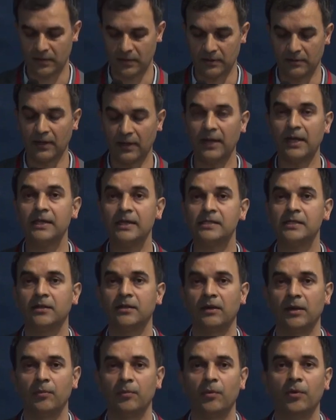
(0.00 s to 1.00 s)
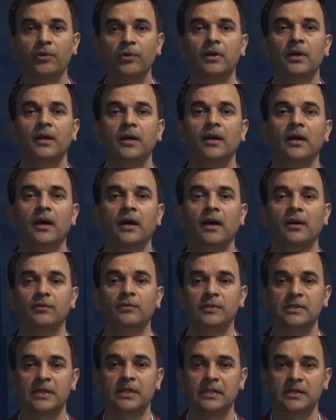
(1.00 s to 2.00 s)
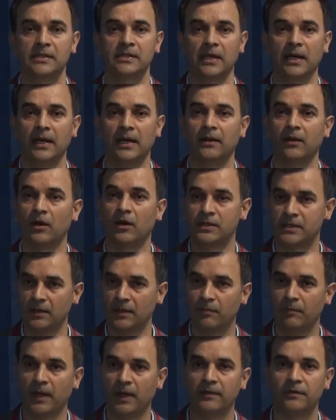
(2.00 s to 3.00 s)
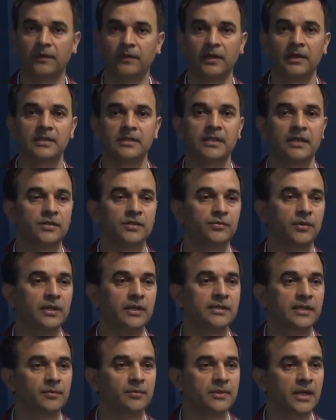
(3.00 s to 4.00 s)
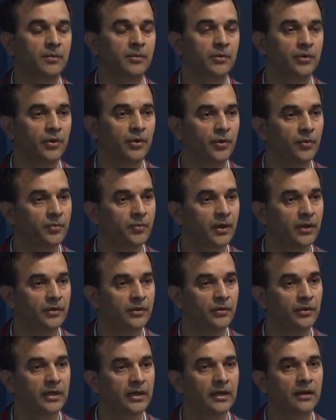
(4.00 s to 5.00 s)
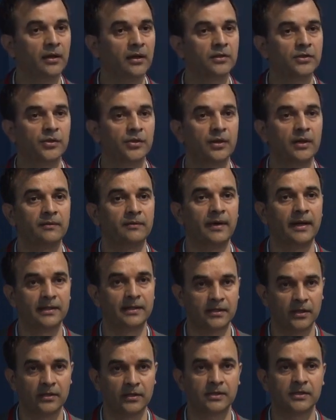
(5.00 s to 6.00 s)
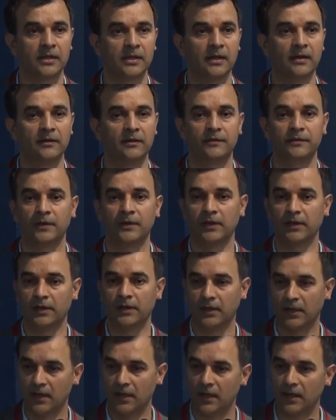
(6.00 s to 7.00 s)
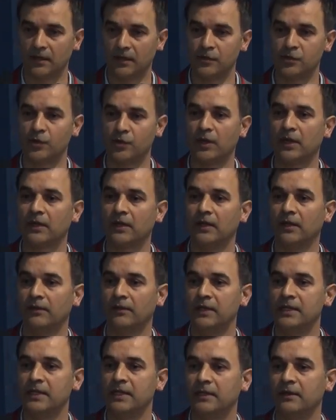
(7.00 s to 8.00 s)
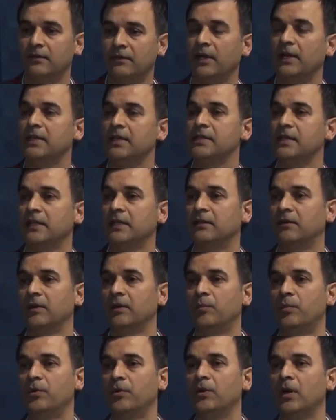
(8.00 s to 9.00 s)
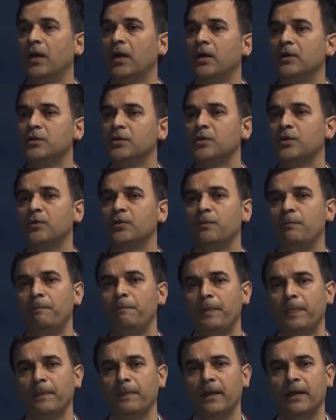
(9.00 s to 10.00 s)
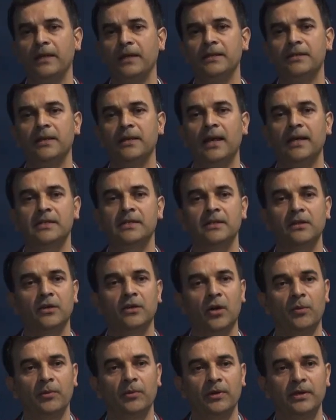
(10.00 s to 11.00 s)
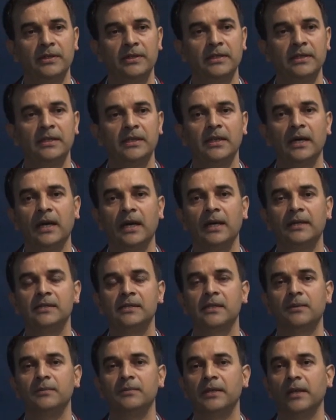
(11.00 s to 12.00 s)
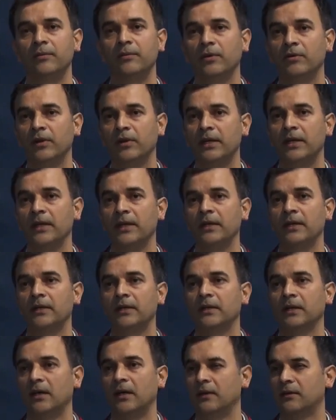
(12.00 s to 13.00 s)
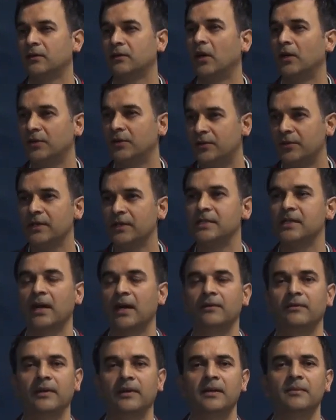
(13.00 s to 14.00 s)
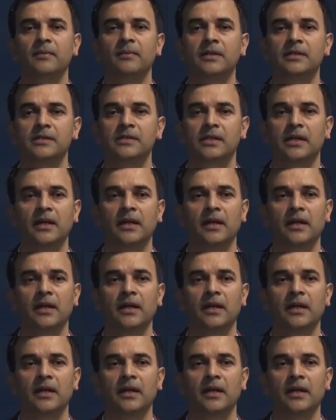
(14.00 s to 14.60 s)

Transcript: release the report, which is an achievement for us as well. Sometimes European Union also invites us for jointly releasing the report. So international community and some democratic countries are very much